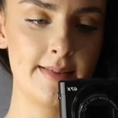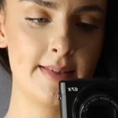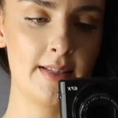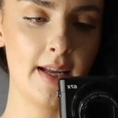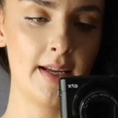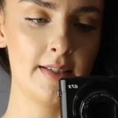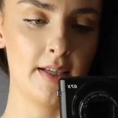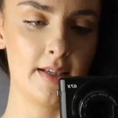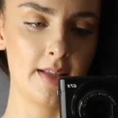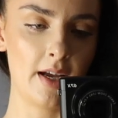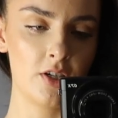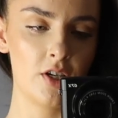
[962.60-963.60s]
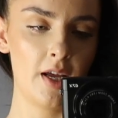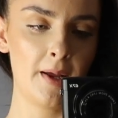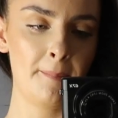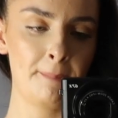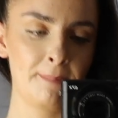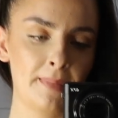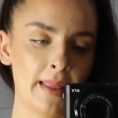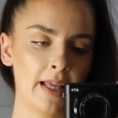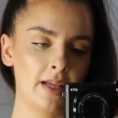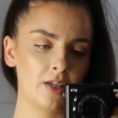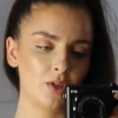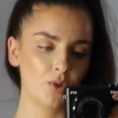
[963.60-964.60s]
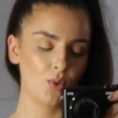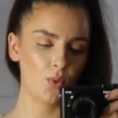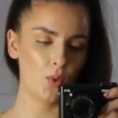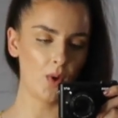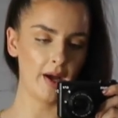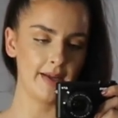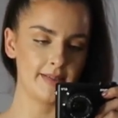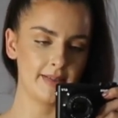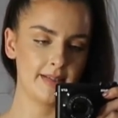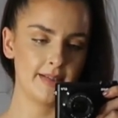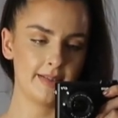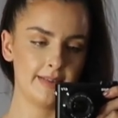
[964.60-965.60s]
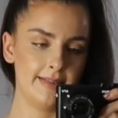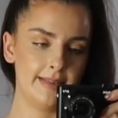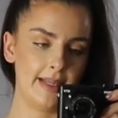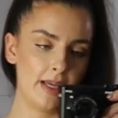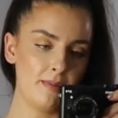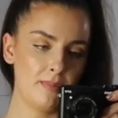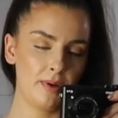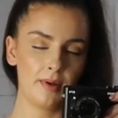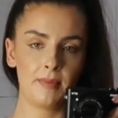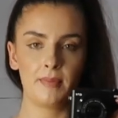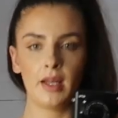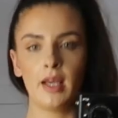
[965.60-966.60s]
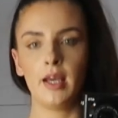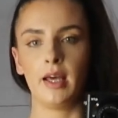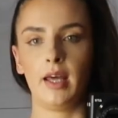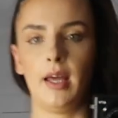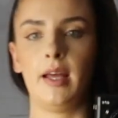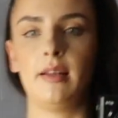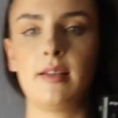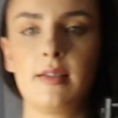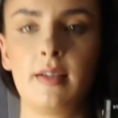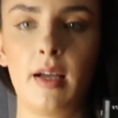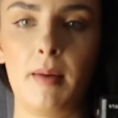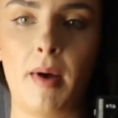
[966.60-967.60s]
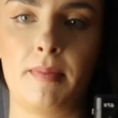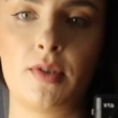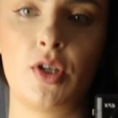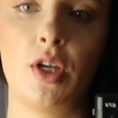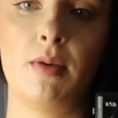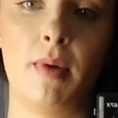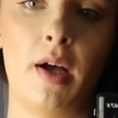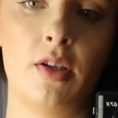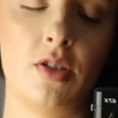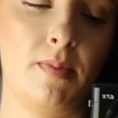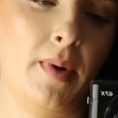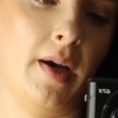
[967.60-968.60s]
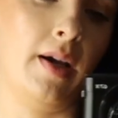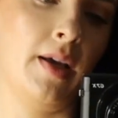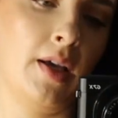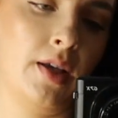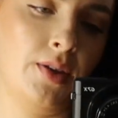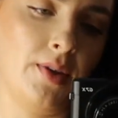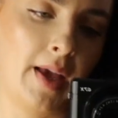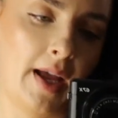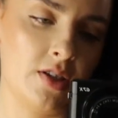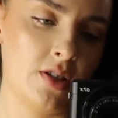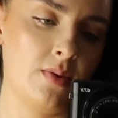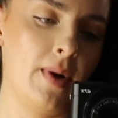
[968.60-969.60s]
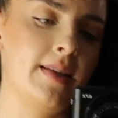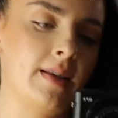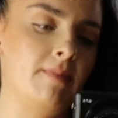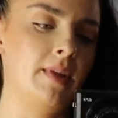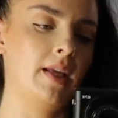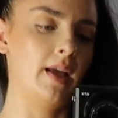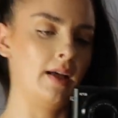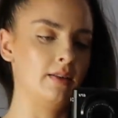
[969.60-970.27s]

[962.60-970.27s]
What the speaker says: this slit is actually quite deep. It doesn't come up too much, but you can just wear something